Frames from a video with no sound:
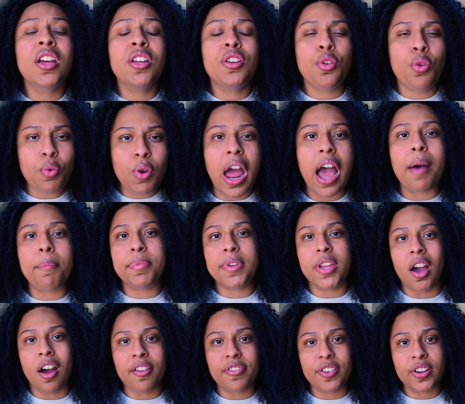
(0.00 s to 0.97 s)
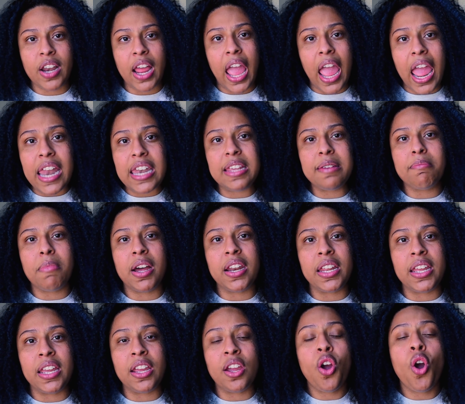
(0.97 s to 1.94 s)
to not be offered any
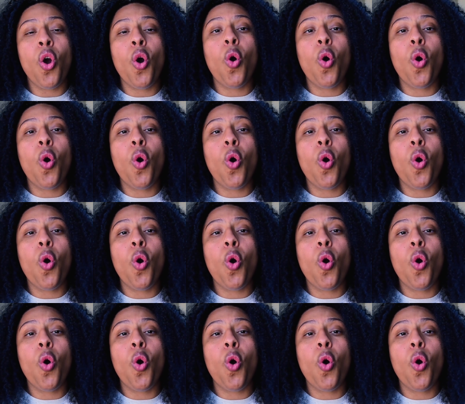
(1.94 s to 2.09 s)
money